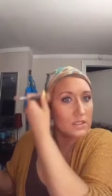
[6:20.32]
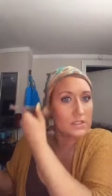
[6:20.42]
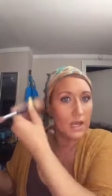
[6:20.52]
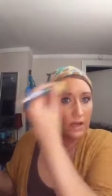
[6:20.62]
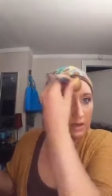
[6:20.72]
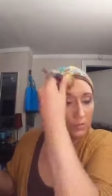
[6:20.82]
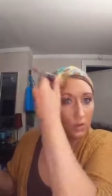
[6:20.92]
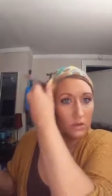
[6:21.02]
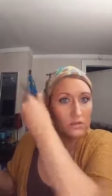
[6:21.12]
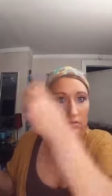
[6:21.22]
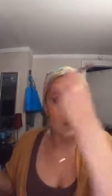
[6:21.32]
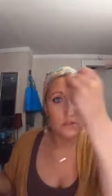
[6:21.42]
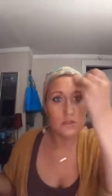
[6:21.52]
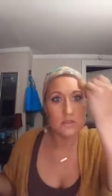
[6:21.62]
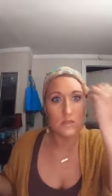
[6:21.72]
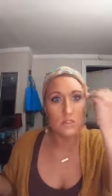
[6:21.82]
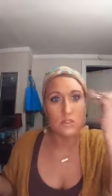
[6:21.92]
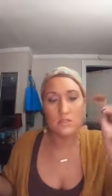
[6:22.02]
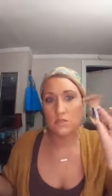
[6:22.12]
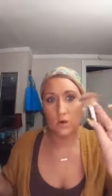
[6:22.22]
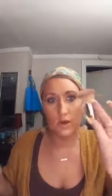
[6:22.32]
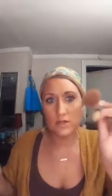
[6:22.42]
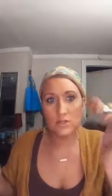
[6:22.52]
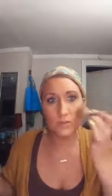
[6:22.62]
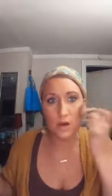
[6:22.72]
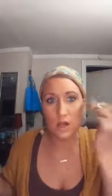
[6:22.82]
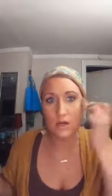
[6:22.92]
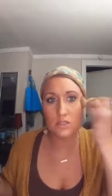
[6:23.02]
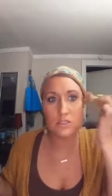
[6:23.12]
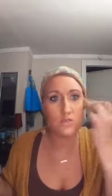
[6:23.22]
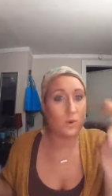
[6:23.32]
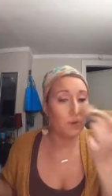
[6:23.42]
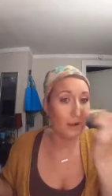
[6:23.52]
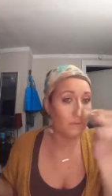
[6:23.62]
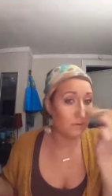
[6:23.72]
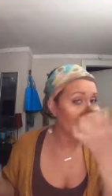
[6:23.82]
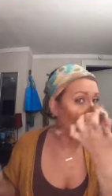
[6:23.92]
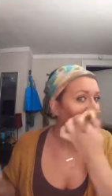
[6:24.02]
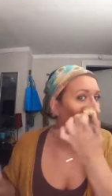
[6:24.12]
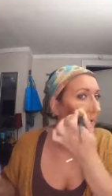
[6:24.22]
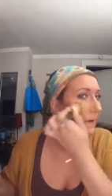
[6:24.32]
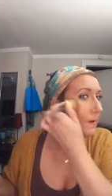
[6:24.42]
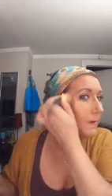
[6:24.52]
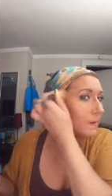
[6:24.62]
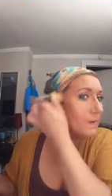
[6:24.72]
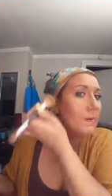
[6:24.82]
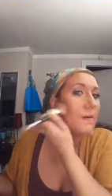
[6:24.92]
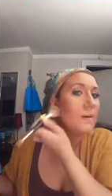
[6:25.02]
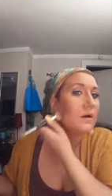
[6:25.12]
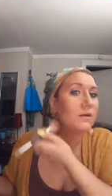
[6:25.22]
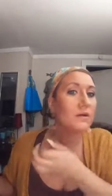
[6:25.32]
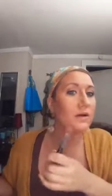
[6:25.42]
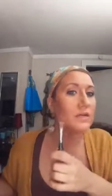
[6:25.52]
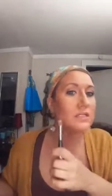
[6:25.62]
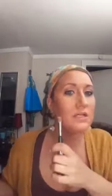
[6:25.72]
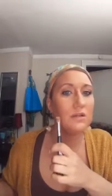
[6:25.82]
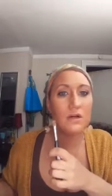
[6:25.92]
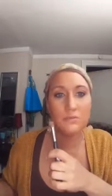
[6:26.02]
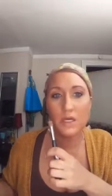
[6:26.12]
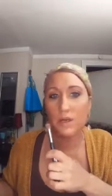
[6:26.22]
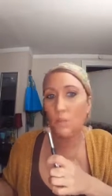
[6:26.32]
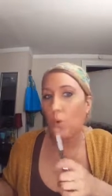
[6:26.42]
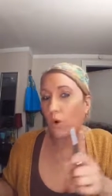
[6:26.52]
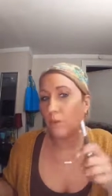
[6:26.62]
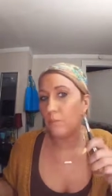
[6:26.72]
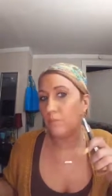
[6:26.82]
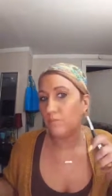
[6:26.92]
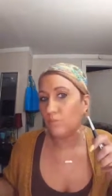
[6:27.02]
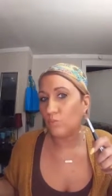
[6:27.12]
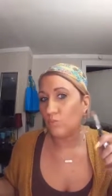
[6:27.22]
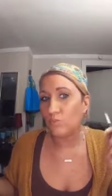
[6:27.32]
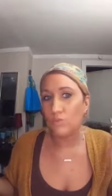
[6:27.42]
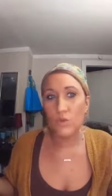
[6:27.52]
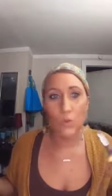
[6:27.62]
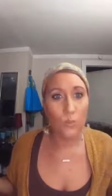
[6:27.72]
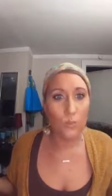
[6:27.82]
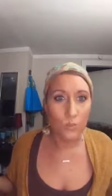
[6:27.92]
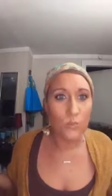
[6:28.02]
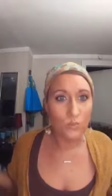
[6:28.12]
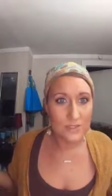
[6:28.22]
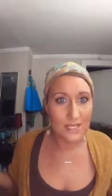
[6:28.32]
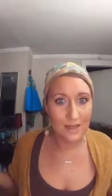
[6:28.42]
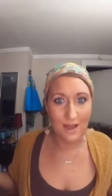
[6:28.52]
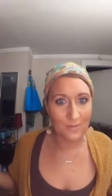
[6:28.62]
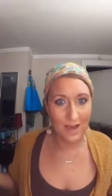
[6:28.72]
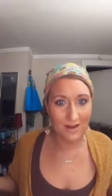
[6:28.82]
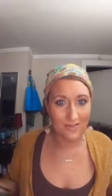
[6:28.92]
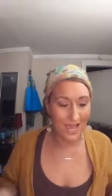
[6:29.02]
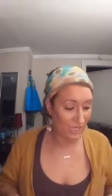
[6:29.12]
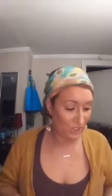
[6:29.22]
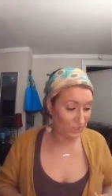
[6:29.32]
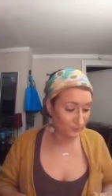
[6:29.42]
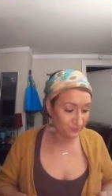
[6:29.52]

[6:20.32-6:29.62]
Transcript: not anymore. So this is no extra product, just what whatever was on it. And you can already see, look, I'm getting warm. See, I'm not a liar.